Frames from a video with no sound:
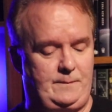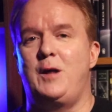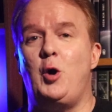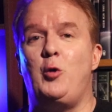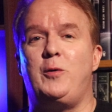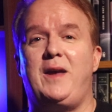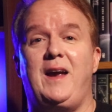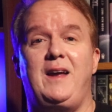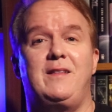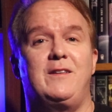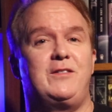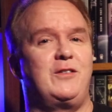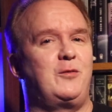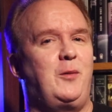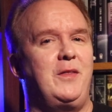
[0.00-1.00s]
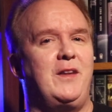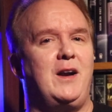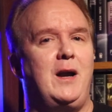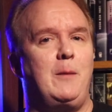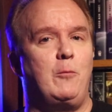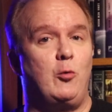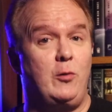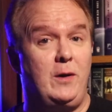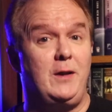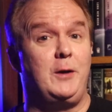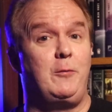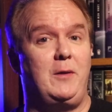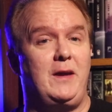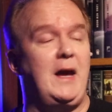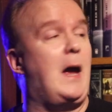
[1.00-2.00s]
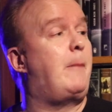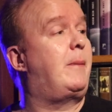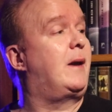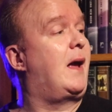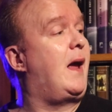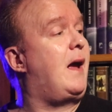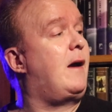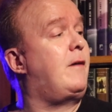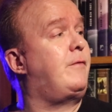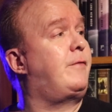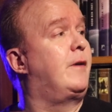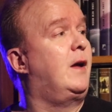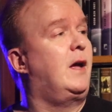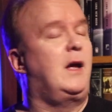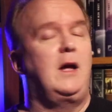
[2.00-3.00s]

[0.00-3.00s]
Okay, this is one that I am really, really happy to have.